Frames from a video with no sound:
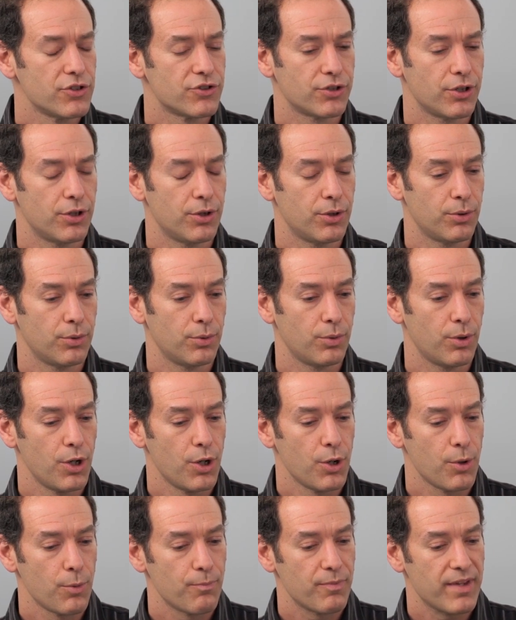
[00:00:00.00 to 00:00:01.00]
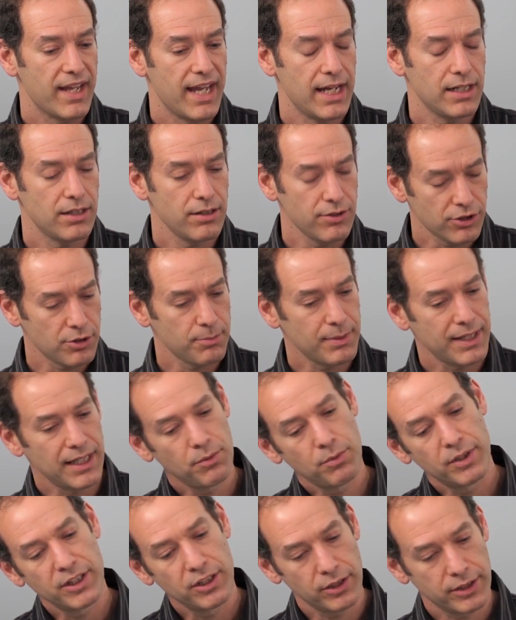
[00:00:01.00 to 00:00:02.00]
So it used to
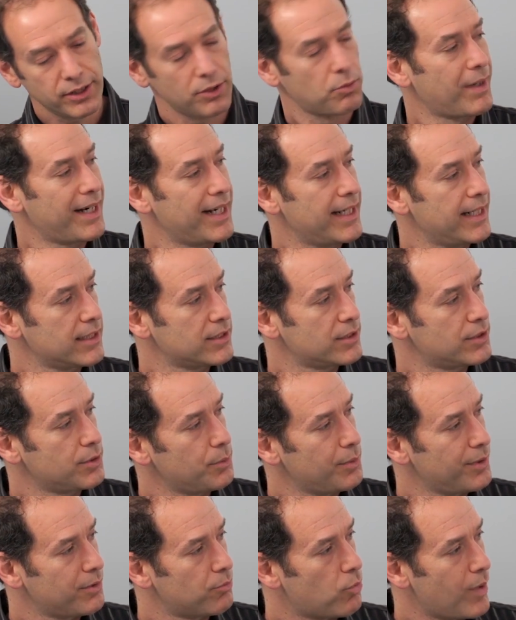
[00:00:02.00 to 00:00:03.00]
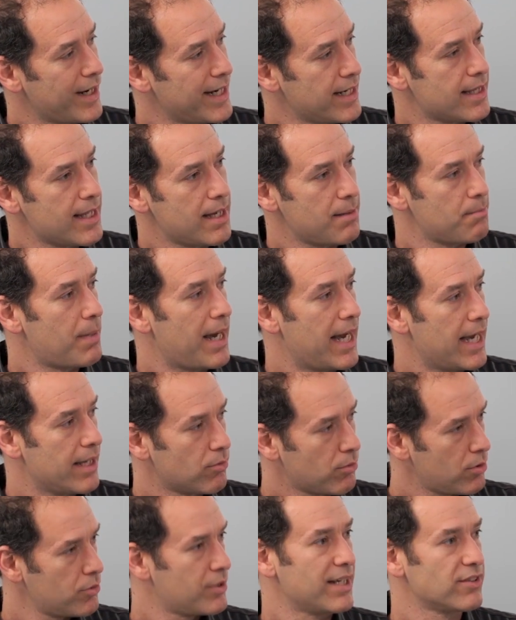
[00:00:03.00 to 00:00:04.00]
be when you look at the ratings, you would rate them by
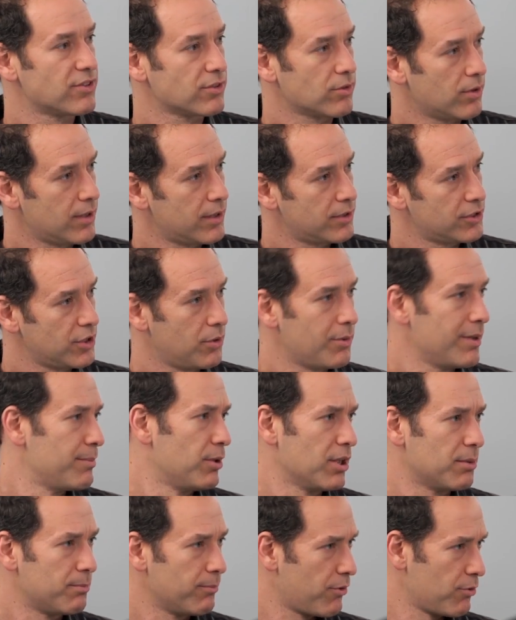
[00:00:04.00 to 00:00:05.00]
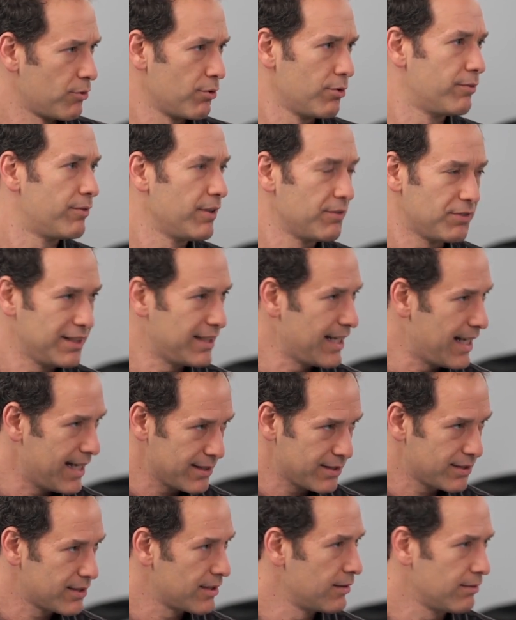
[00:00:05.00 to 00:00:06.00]
the road test score. So we put them through 50
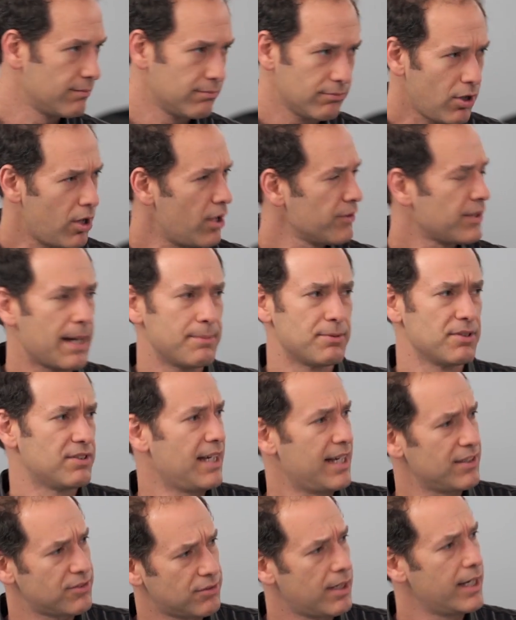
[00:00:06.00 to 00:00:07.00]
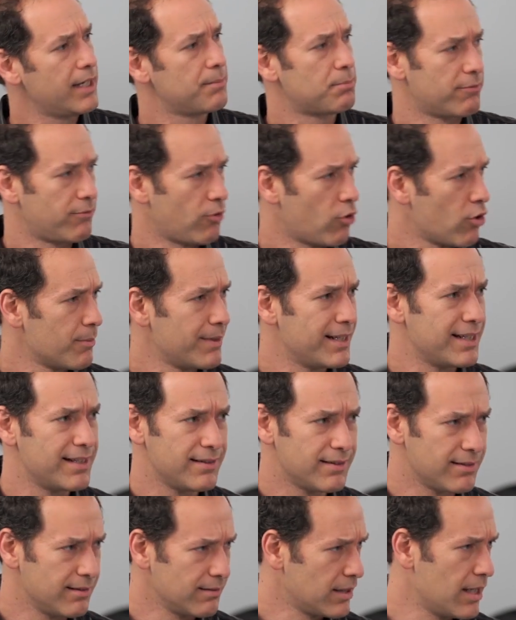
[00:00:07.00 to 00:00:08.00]
tests and all types of tests, right?
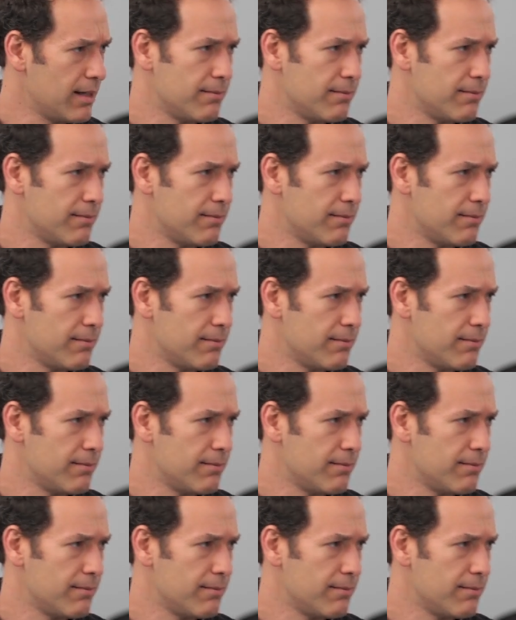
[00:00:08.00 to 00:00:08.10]
Performance and